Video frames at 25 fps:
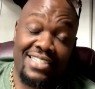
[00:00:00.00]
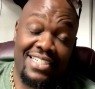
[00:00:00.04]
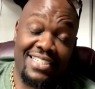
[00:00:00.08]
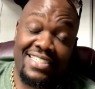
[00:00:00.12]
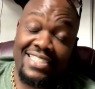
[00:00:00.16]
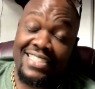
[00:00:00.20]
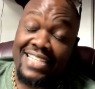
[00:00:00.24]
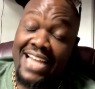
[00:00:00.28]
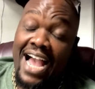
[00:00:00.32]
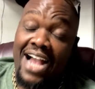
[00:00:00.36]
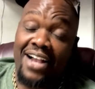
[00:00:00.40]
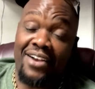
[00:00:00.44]
It's
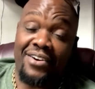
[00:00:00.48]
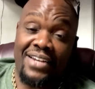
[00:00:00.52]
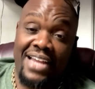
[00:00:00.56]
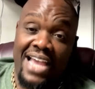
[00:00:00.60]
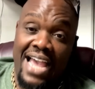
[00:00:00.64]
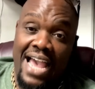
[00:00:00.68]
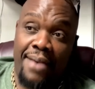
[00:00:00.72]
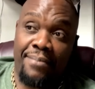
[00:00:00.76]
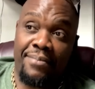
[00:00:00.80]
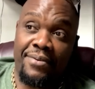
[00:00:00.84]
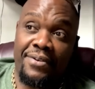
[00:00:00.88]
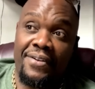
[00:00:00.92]
not going to
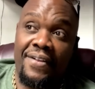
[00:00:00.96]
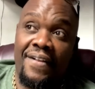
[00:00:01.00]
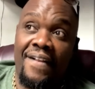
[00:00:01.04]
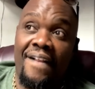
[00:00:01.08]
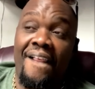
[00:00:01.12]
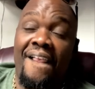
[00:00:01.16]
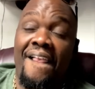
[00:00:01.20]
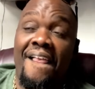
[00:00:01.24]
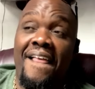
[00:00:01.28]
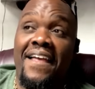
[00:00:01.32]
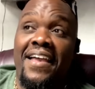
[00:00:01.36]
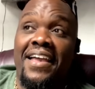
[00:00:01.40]
happen.
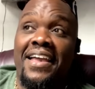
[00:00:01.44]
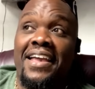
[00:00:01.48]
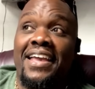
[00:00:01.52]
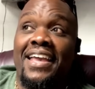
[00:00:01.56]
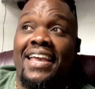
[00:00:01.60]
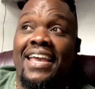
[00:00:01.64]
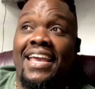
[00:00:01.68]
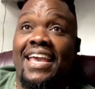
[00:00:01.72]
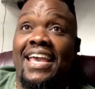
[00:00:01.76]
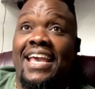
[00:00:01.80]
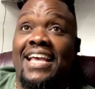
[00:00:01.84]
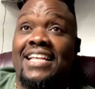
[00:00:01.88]

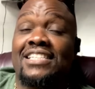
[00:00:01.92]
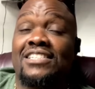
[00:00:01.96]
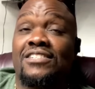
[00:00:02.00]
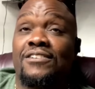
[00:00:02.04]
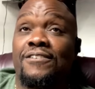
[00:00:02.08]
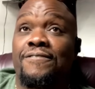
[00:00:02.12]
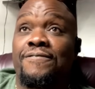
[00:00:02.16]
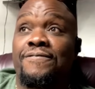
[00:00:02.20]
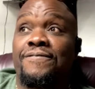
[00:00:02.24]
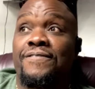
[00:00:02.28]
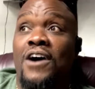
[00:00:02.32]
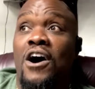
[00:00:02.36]
It's a
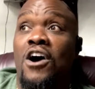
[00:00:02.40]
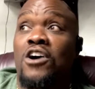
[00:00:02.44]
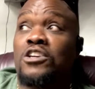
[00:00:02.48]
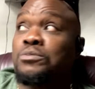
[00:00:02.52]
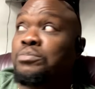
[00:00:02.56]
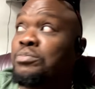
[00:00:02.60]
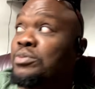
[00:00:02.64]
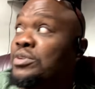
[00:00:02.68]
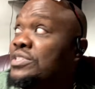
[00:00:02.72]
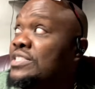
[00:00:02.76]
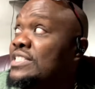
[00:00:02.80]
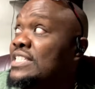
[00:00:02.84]
false
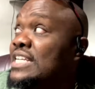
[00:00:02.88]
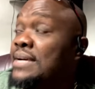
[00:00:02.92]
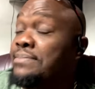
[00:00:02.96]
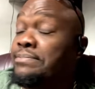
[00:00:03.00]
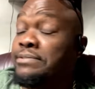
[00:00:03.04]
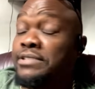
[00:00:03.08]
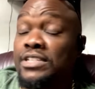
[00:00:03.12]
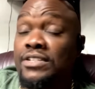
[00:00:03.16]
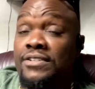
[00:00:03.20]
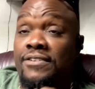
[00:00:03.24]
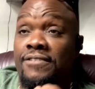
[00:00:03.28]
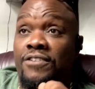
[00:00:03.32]

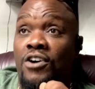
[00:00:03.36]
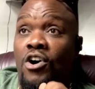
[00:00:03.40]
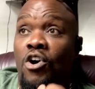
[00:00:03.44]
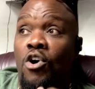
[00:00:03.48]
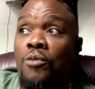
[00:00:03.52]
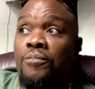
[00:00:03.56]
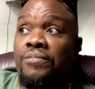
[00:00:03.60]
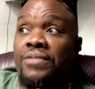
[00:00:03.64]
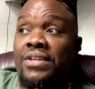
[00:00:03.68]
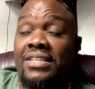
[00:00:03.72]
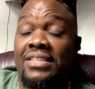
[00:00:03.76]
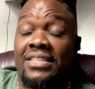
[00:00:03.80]
perception of
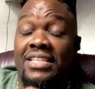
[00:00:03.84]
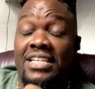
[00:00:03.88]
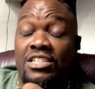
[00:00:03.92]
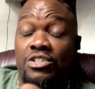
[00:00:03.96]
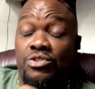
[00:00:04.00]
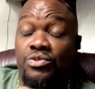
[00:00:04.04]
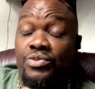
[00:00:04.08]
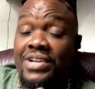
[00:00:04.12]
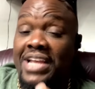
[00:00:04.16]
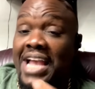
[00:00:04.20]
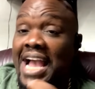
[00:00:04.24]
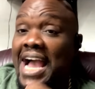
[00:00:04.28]
hope that
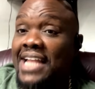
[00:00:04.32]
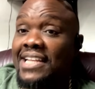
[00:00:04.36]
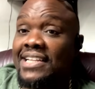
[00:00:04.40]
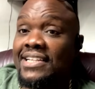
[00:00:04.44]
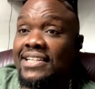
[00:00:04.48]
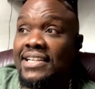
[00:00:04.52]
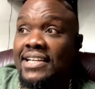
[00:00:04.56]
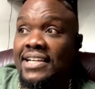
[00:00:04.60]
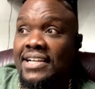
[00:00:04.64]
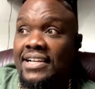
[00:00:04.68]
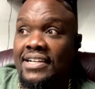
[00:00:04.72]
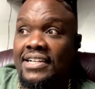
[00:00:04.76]
this reality
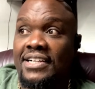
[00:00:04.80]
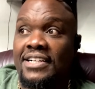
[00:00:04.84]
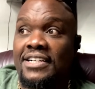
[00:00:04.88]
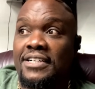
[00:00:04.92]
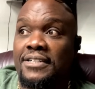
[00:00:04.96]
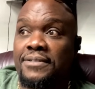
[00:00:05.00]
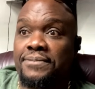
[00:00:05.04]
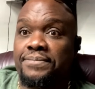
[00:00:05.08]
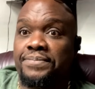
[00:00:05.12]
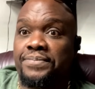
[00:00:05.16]
can come.